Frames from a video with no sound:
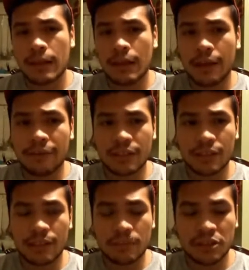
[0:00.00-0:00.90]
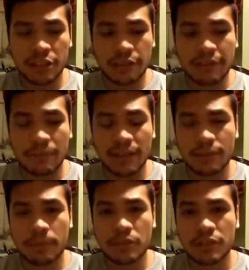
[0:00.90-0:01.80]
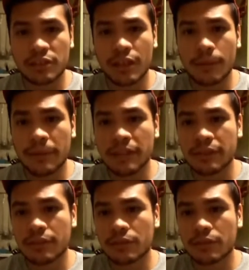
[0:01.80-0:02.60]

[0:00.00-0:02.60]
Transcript: Obviously, machinery makes a person's job easier.